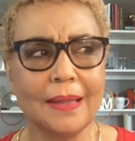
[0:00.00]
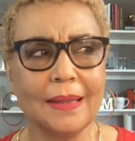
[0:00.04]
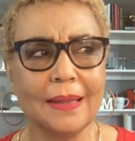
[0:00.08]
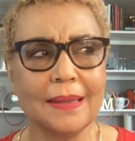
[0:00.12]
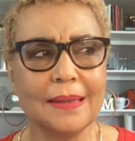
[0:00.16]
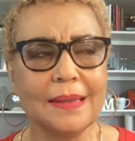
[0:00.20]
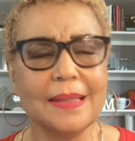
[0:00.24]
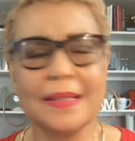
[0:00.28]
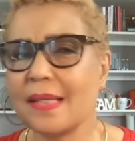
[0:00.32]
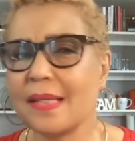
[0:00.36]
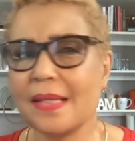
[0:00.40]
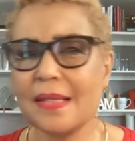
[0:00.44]

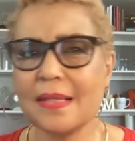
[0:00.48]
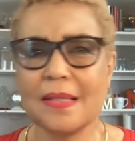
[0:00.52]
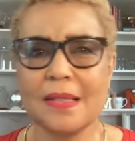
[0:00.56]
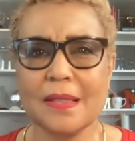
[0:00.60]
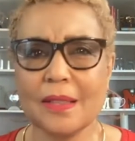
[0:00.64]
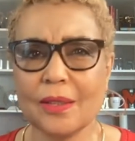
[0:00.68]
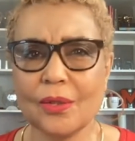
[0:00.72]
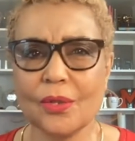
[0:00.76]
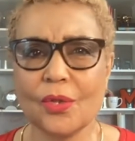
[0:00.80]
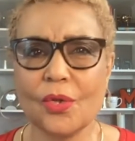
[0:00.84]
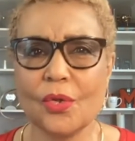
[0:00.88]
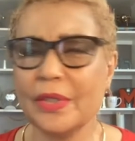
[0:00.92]
this
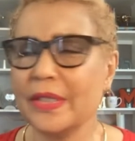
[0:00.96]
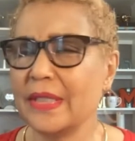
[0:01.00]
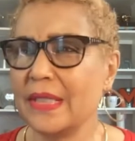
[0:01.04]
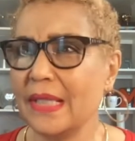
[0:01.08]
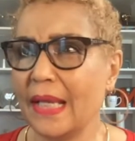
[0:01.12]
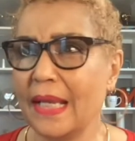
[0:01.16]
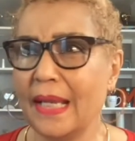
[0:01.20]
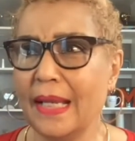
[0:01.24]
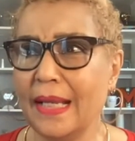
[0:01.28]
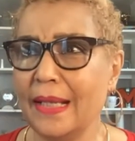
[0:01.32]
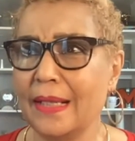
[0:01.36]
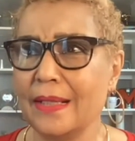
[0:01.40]
isn't going
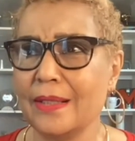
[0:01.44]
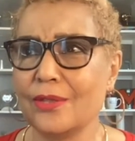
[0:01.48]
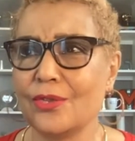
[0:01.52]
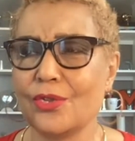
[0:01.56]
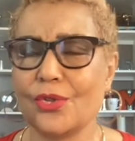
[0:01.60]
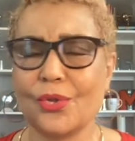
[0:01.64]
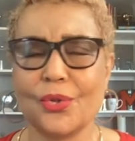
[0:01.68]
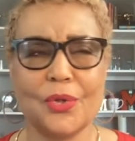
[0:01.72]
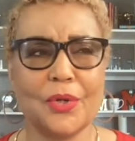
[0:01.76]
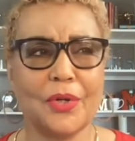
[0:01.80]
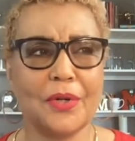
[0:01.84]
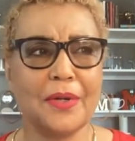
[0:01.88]
to end,
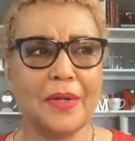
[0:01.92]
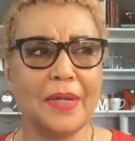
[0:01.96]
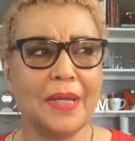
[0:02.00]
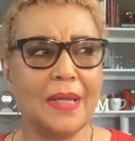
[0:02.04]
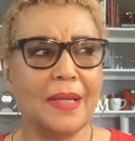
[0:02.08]
or,